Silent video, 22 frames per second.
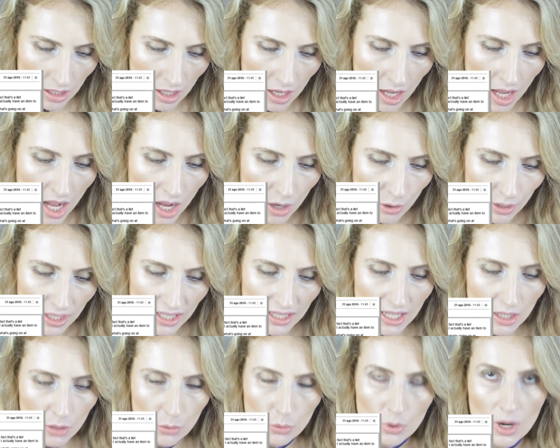how
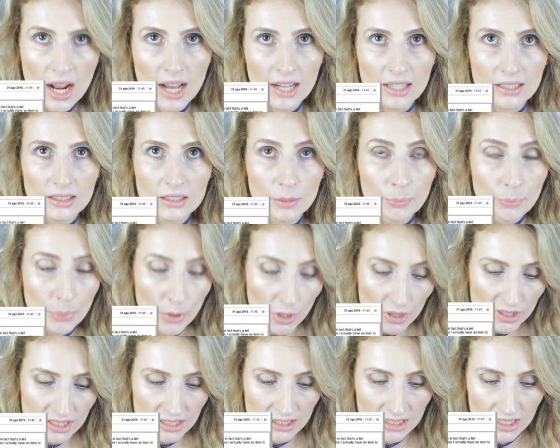can I write a
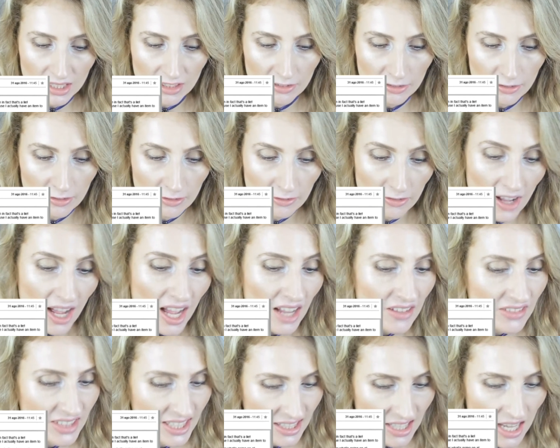positive
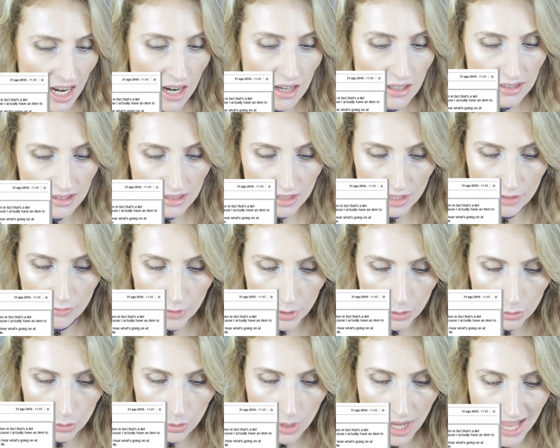five stars
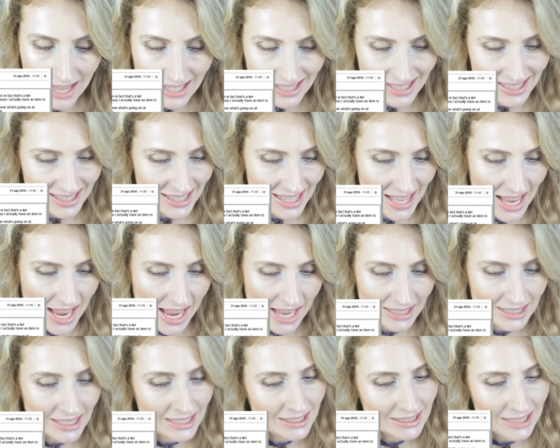review and
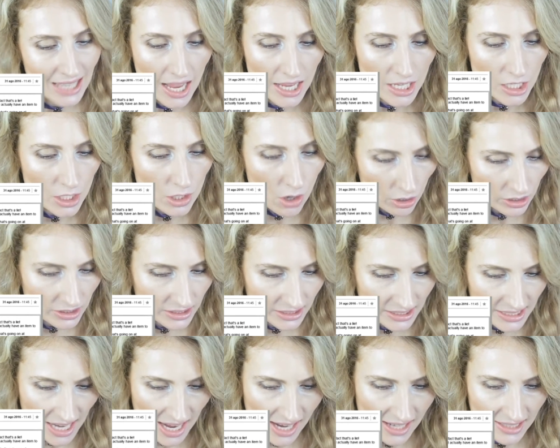say that I got
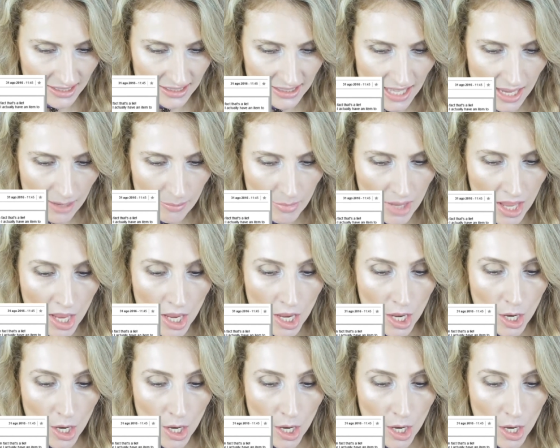the item,